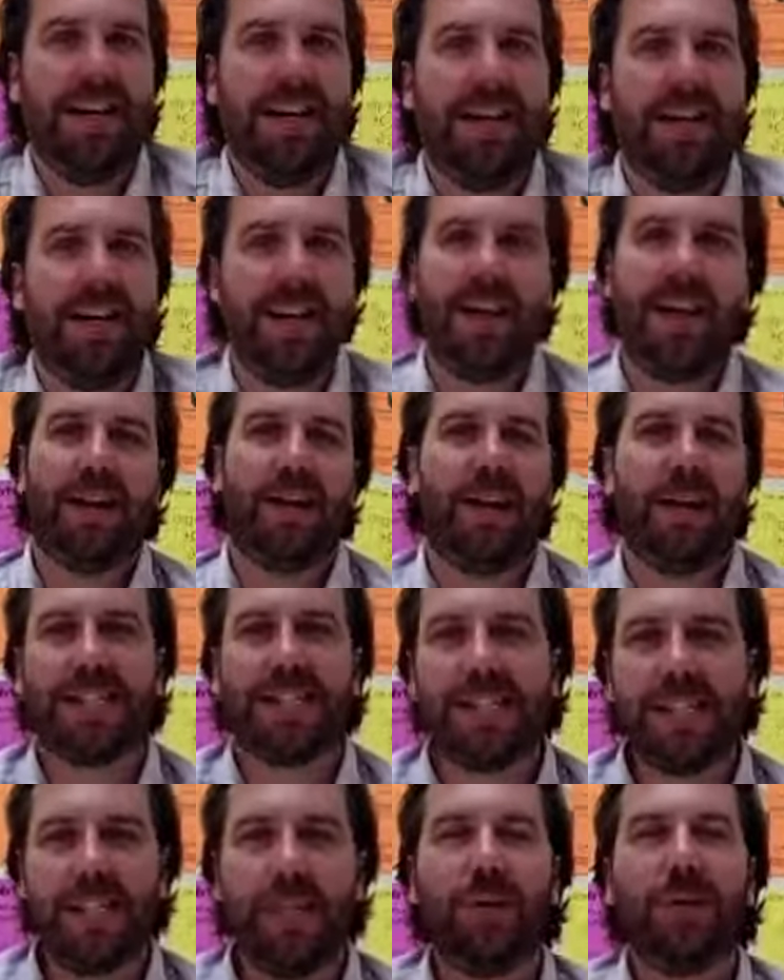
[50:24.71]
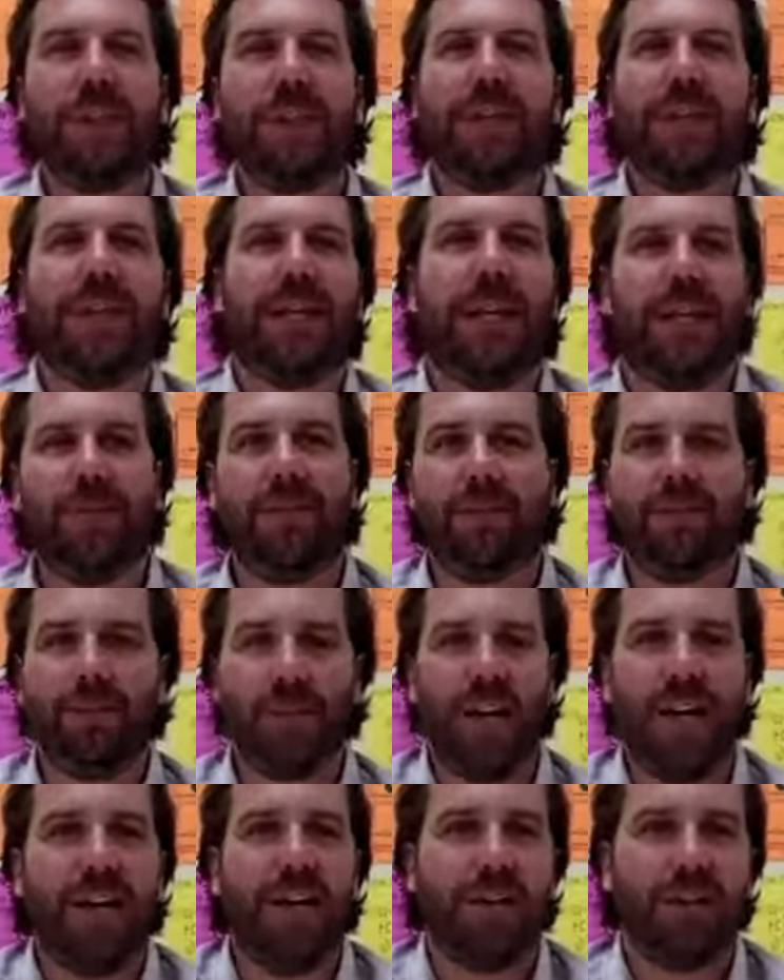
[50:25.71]
And I continuously
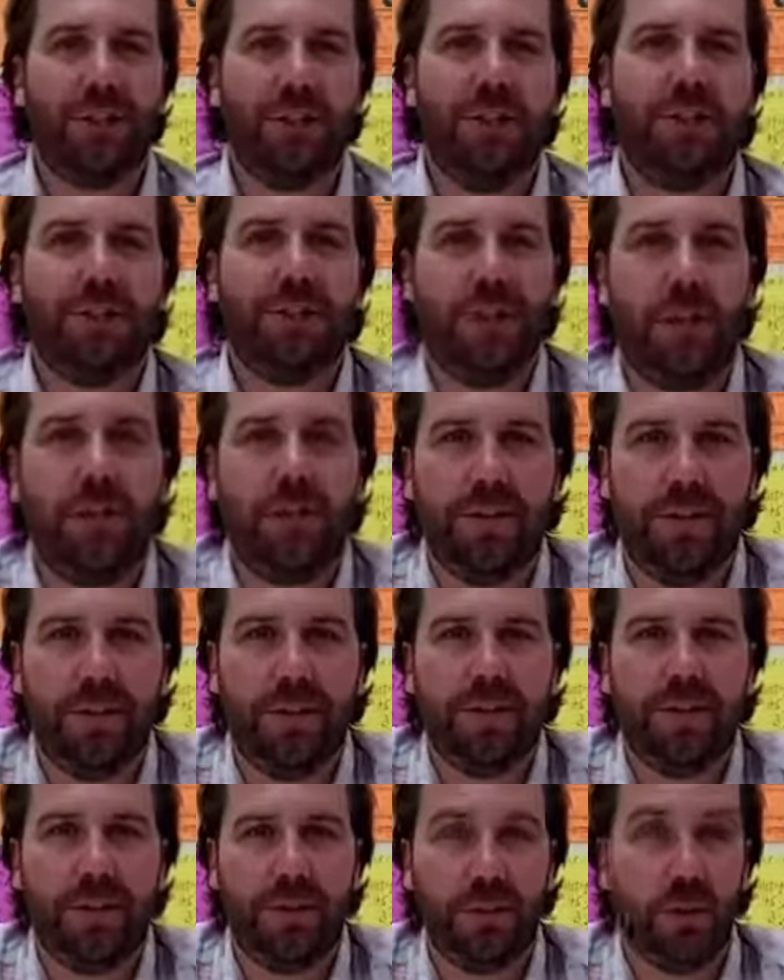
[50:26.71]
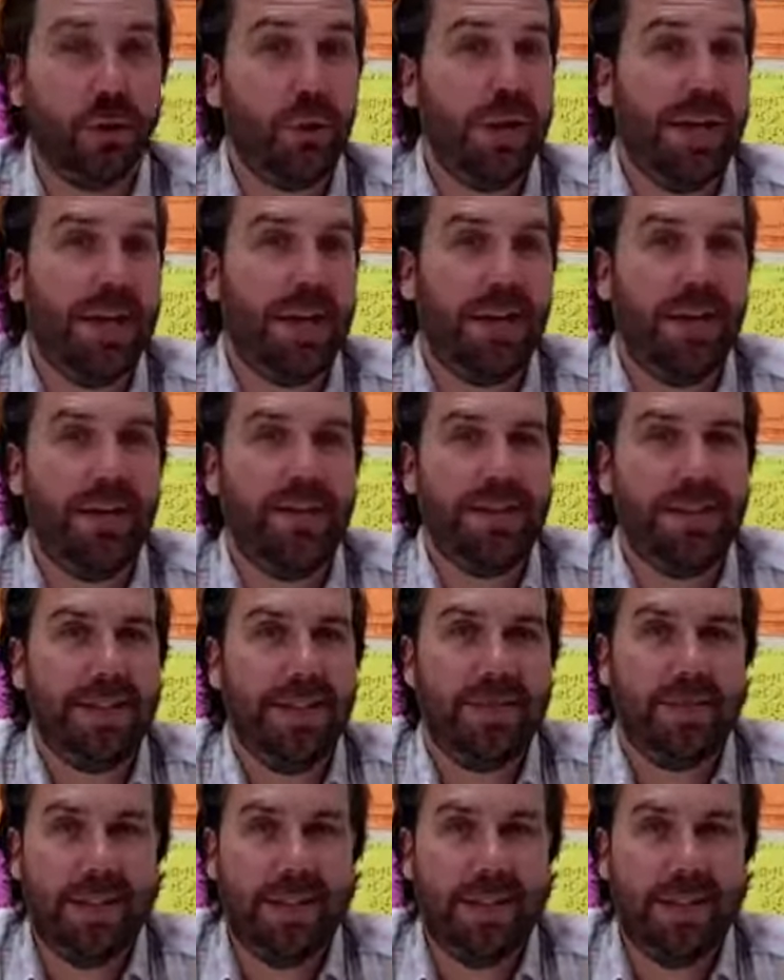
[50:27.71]
challenging yourself and to do that kind of stuff,